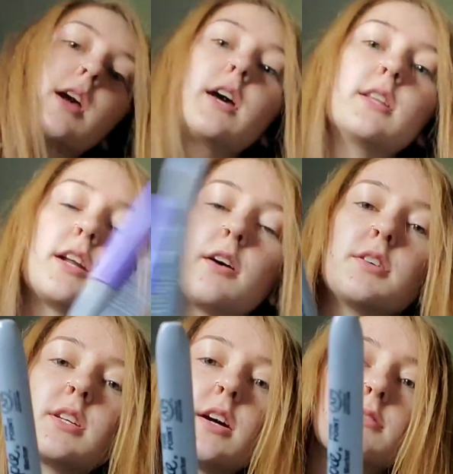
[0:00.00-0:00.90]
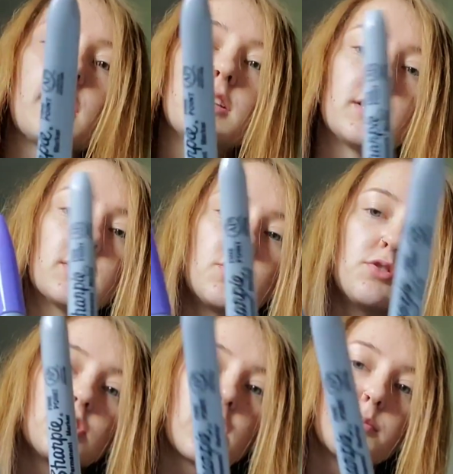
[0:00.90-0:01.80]
And then I always have like the 2
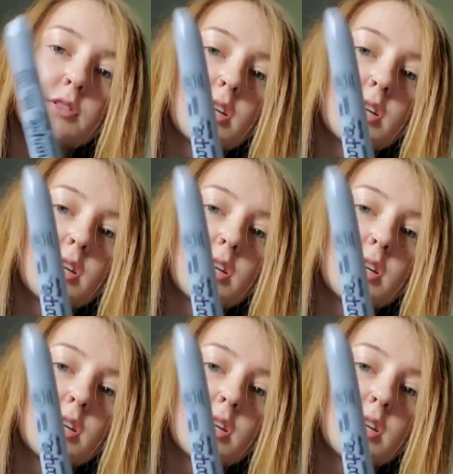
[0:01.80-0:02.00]
Sharpies